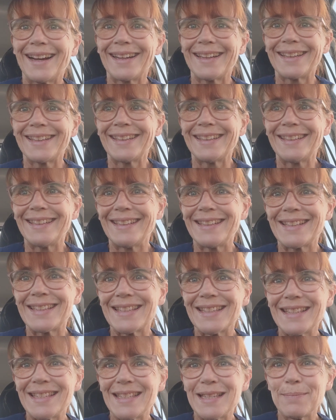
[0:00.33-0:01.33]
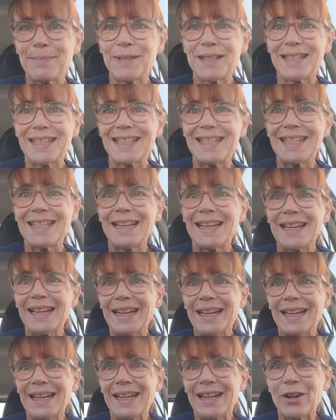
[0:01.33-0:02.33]
Hi, it's Izzy Busy.
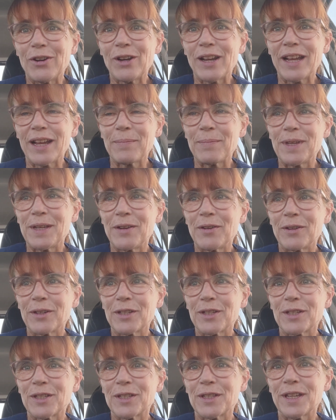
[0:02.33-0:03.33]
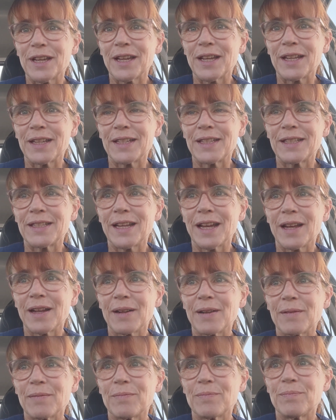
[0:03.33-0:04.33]
Hola, amigos. And
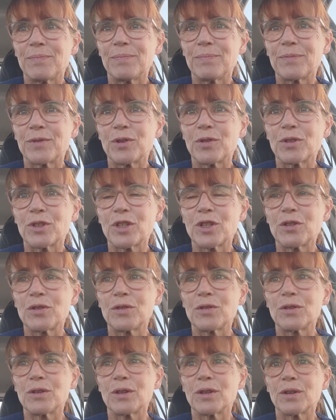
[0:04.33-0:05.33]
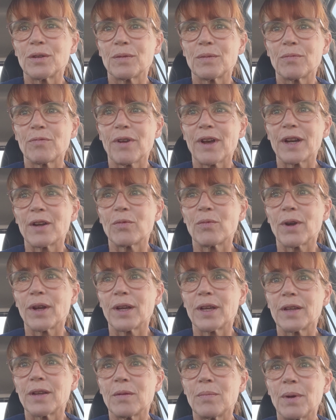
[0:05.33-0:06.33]
talk to you right
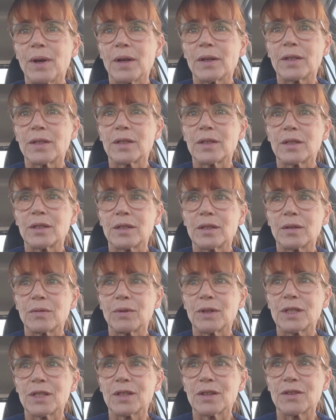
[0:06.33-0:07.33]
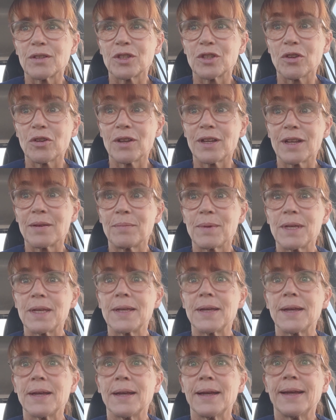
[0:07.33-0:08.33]
away about what's concerning me.
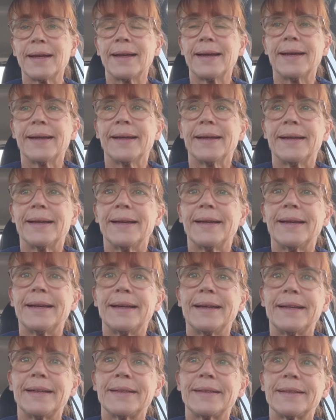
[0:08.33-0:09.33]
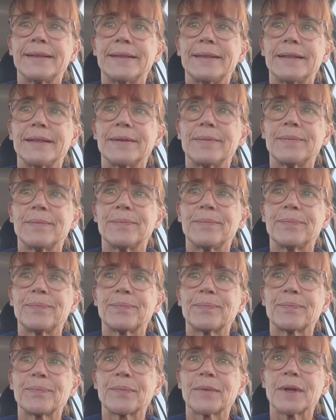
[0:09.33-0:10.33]
And
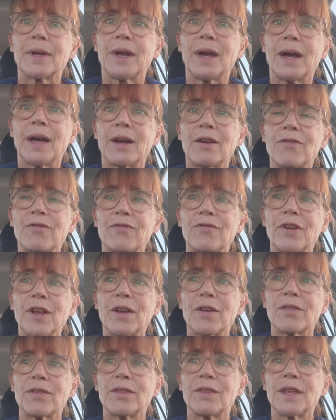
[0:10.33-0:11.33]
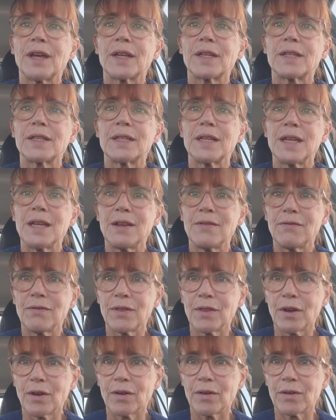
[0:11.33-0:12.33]
I found that
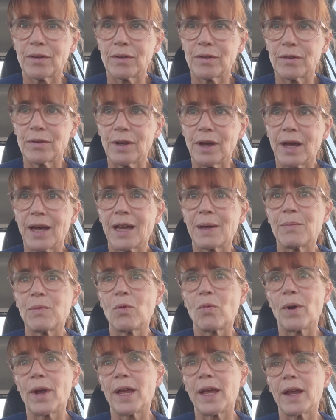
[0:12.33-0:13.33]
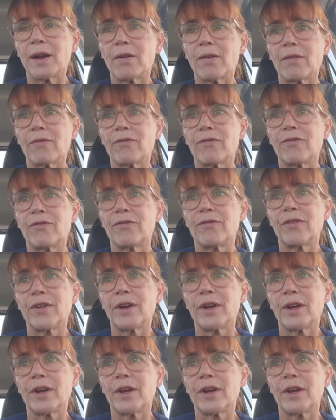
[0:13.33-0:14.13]
even though I'm aware of